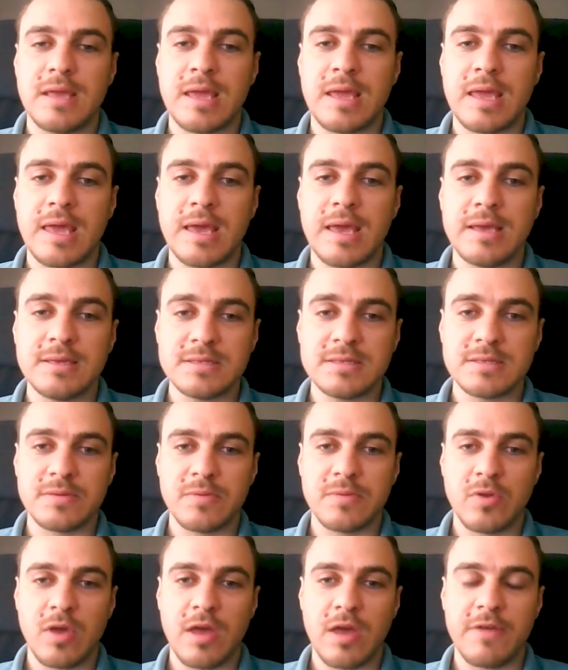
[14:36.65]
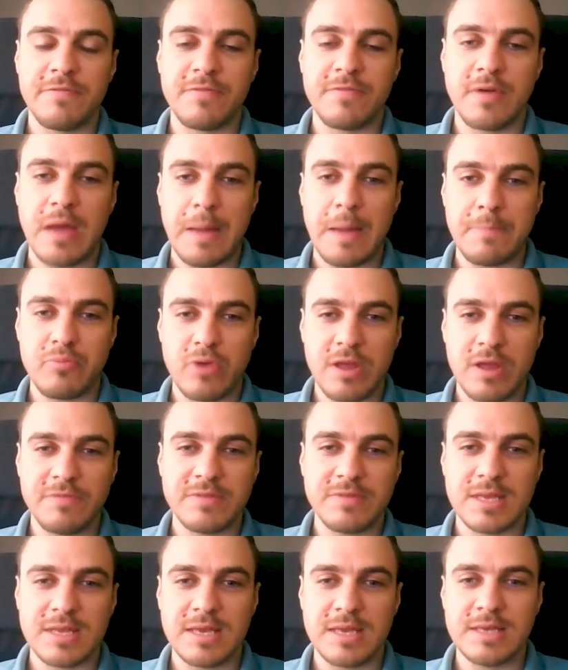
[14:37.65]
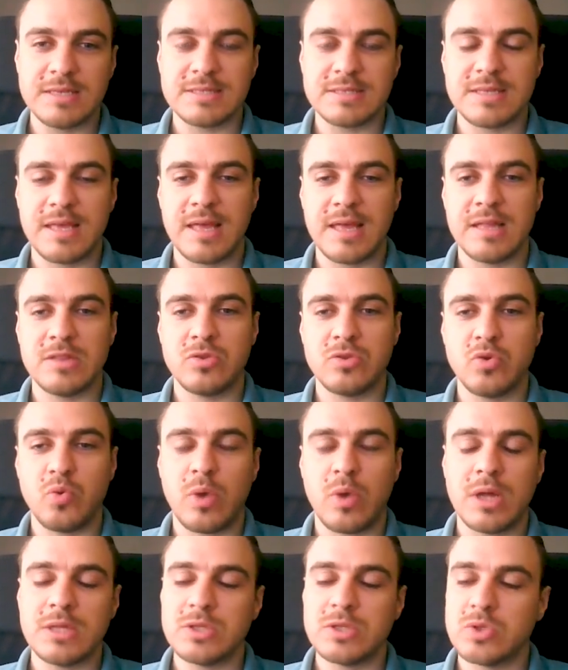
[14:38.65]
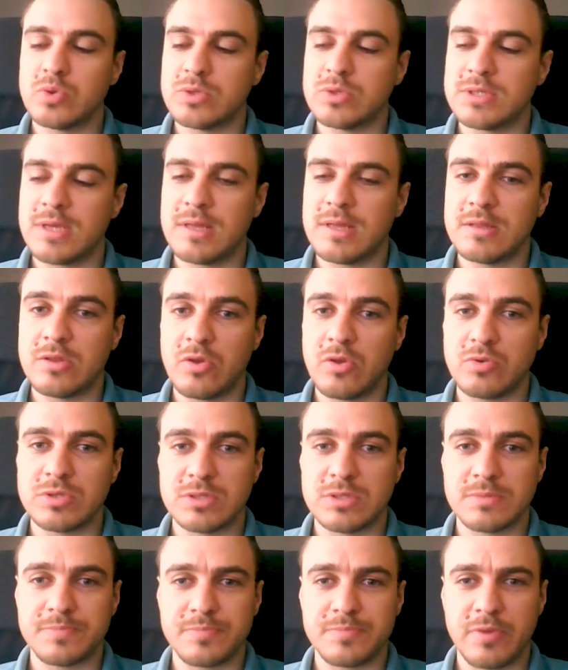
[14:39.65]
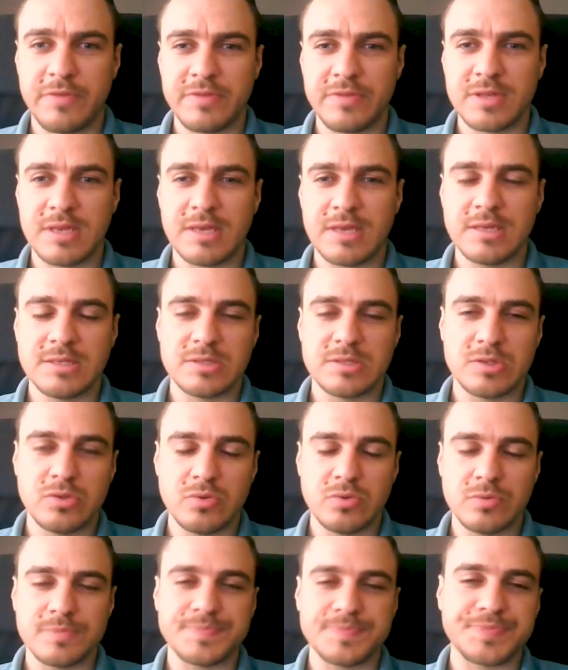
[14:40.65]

in case you have private keys and you want to send those private keys to